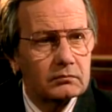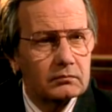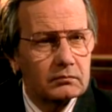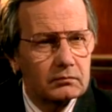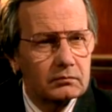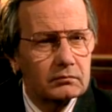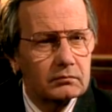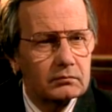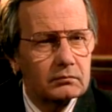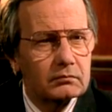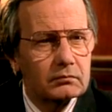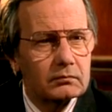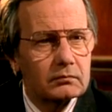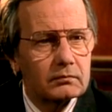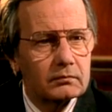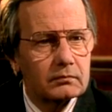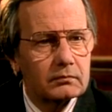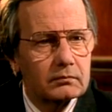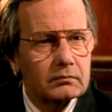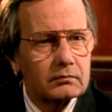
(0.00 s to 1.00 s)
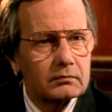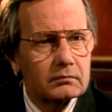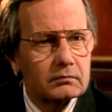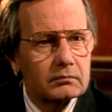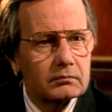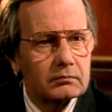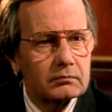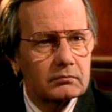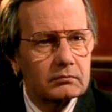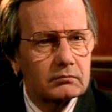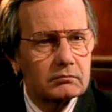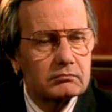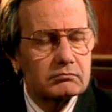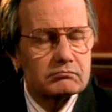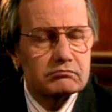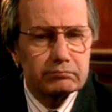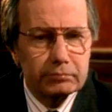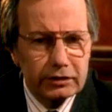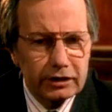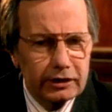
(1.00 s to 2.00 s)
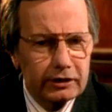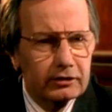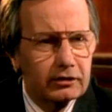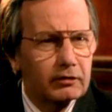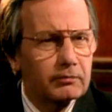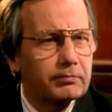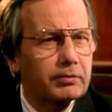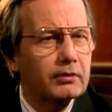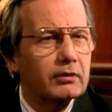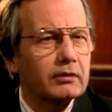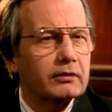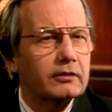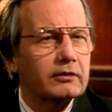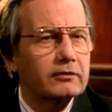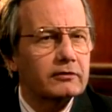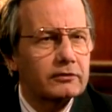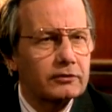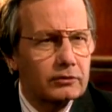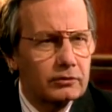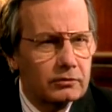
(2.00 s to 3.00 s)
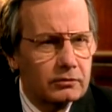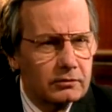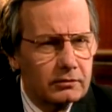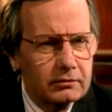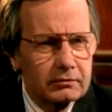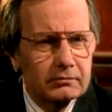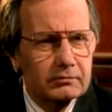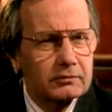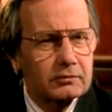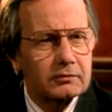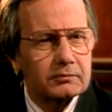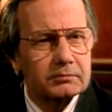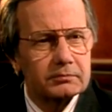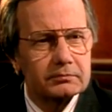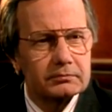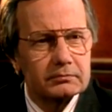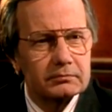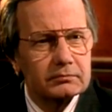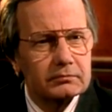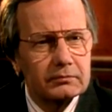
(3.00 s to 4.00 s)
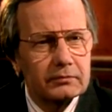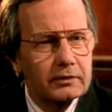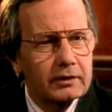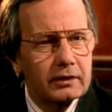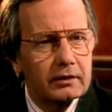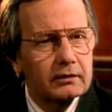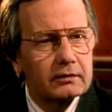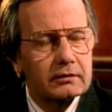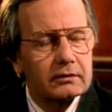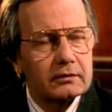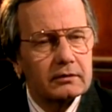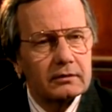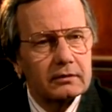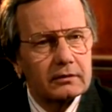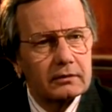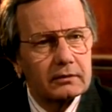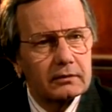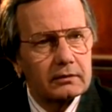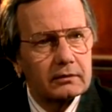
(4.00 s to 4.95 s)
by which isolated people can group together. Active political parties, political